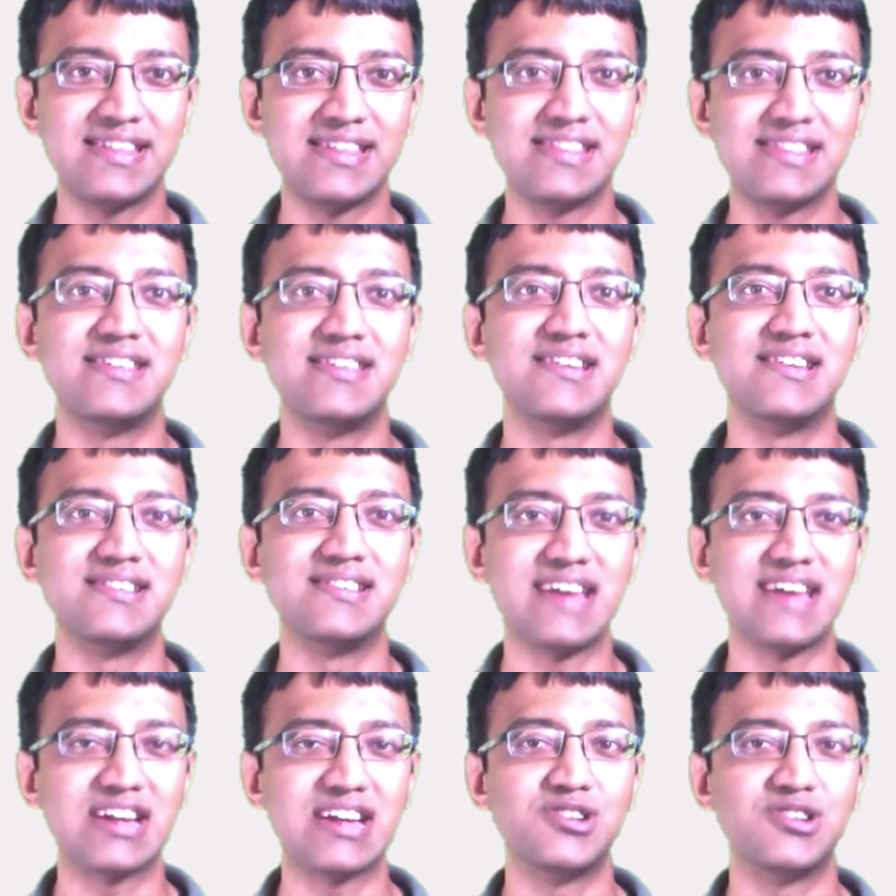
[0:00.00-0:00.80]
that there
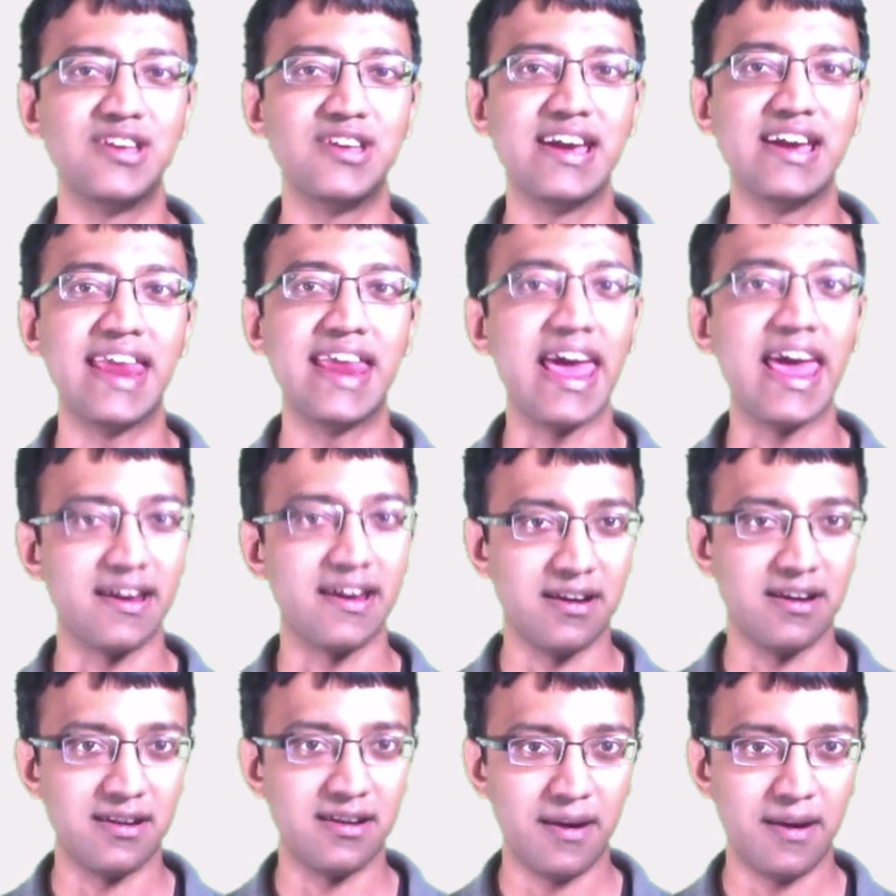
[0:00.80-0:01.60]
is actually an
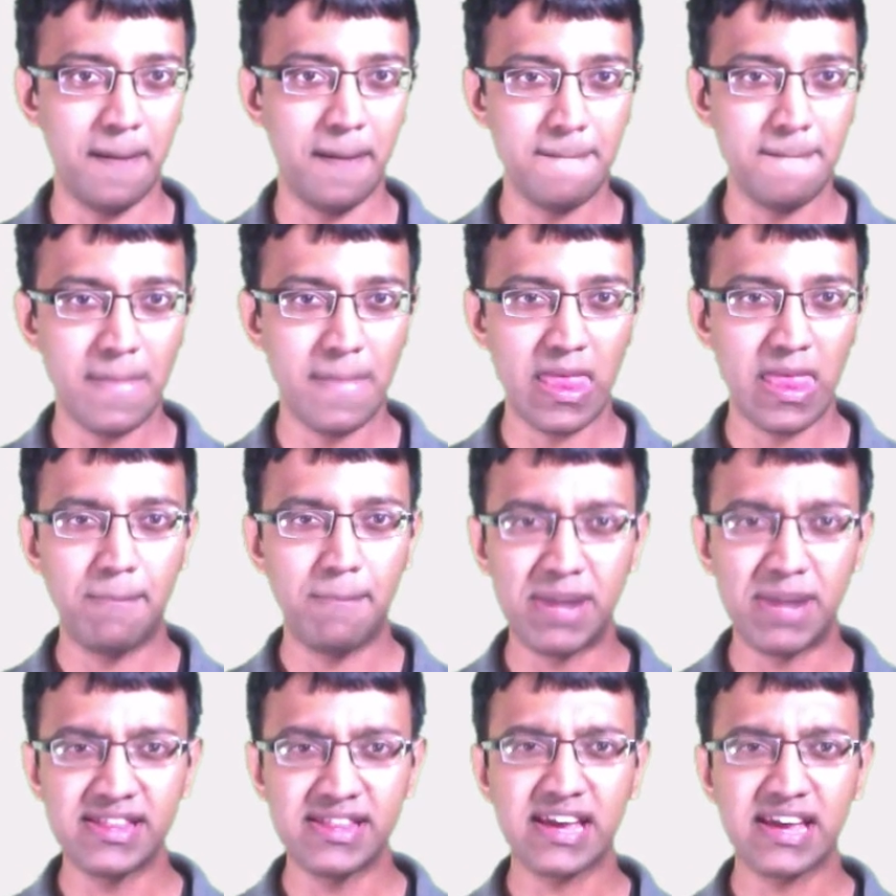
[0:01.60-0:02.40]
error.
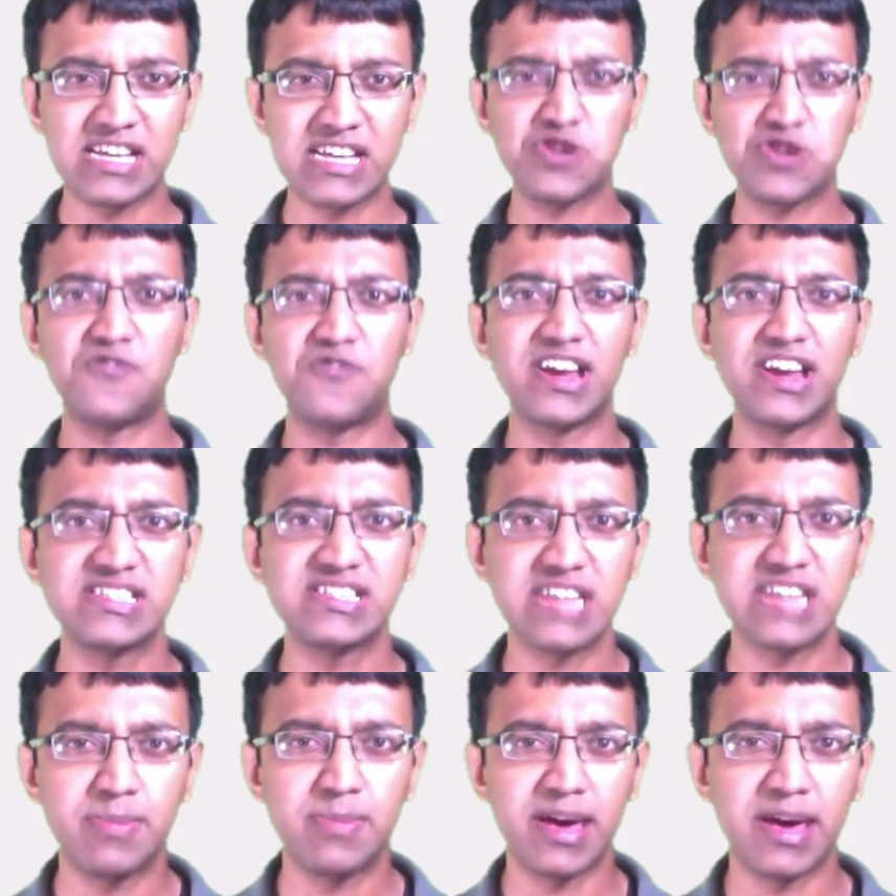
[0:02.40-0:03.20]
But in the case of
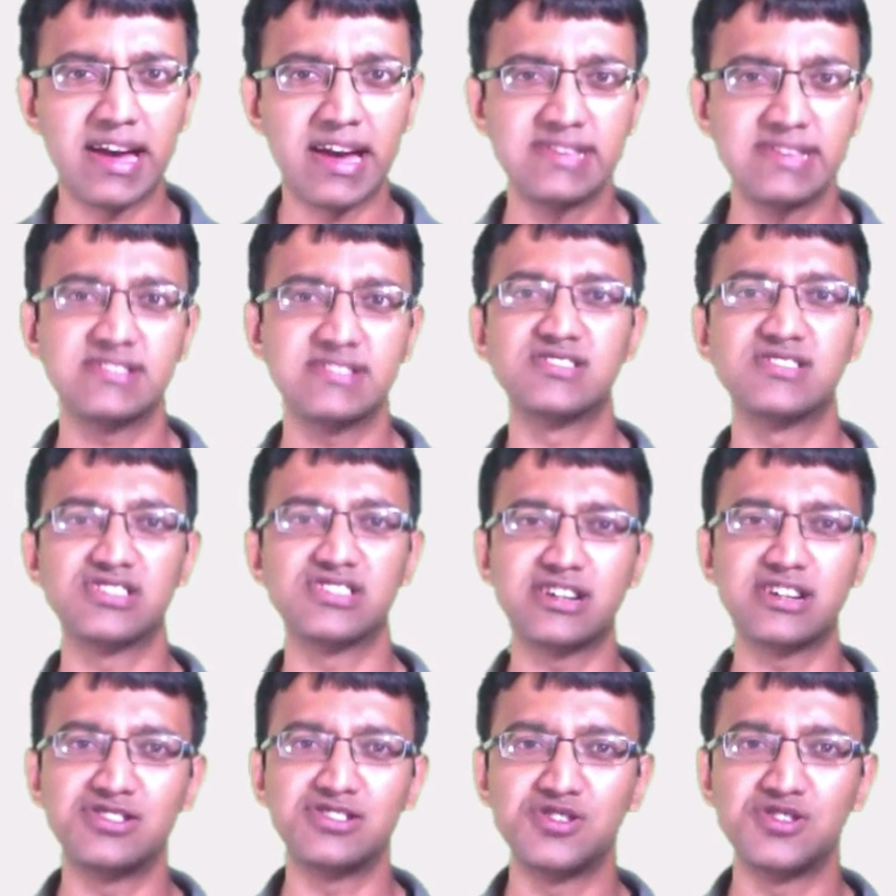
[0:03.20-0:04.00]
REST API, since the
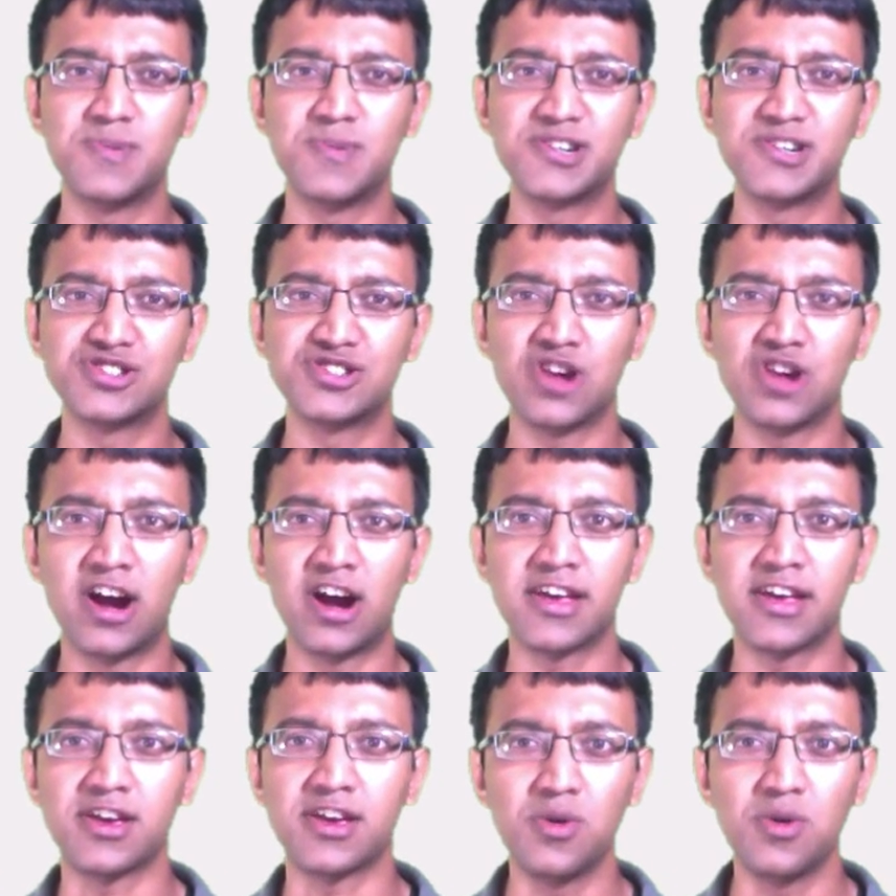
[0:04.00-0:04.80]
consumer is
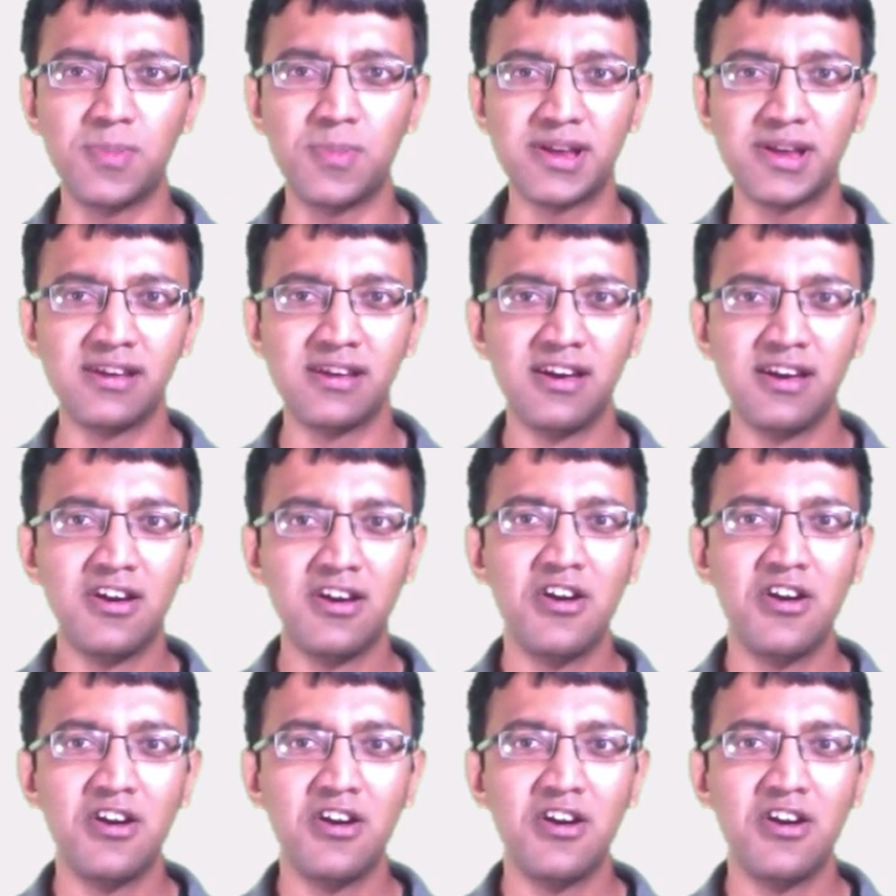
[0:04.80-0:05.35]
not a human,